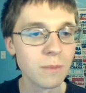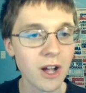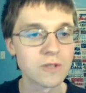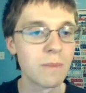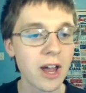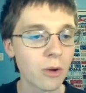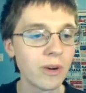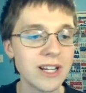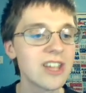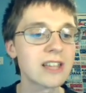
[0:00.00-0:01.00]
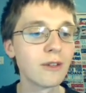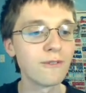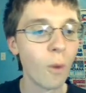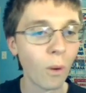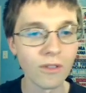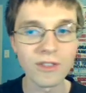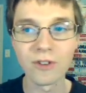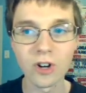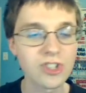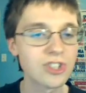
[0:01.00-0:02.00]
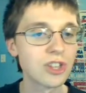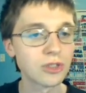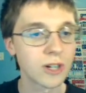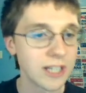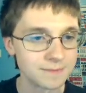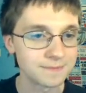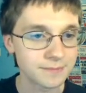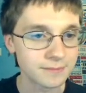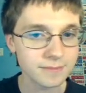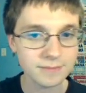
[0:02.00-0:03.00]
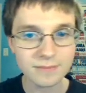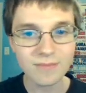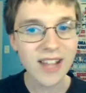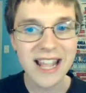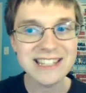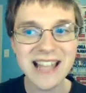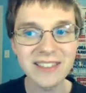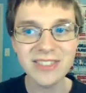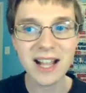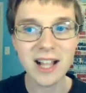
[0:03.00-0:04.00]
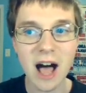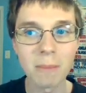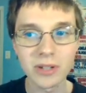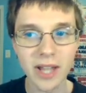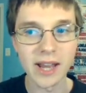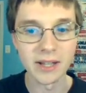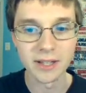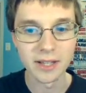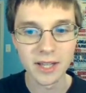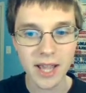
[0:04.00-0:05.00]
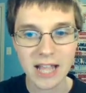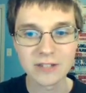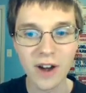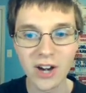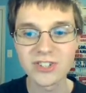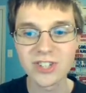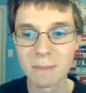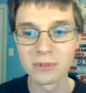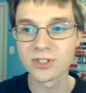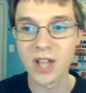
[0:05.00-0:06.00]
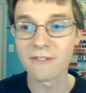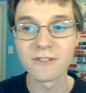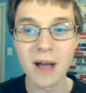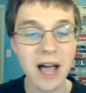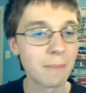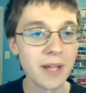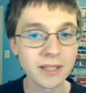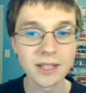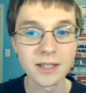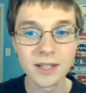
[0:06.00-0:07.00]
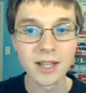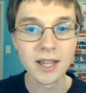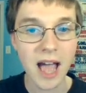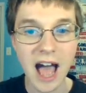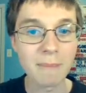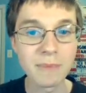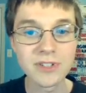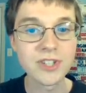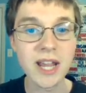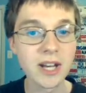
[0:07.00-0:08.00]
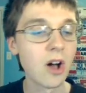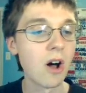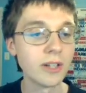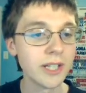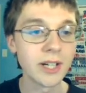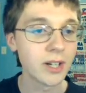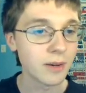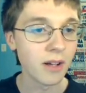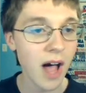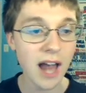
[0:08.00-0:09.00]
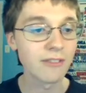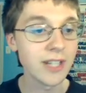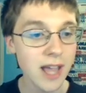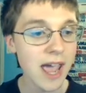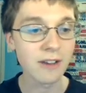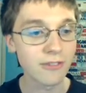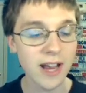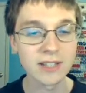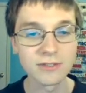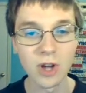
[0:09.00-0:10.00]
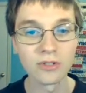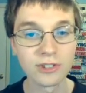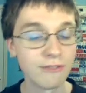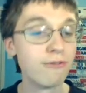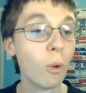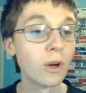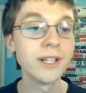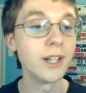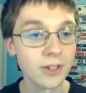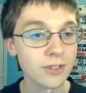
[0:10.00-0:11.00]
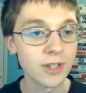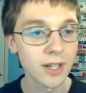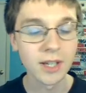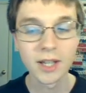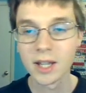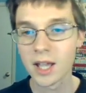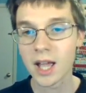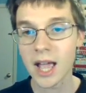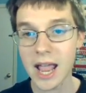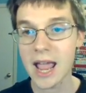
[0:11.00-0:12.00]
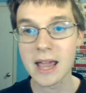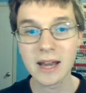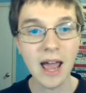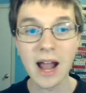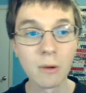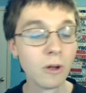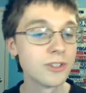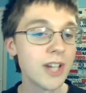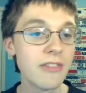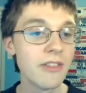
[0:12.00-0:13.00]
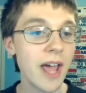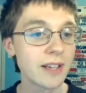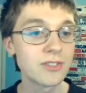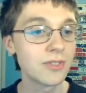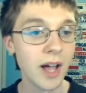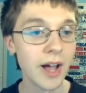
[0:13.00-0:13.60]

much better when he's at the 4 than versus the 3. It's not that complicated. It's very simple stuff, in my opinion. I've been seeing it all year. A lot of Indiana fans have noticed it for years. And I will say the next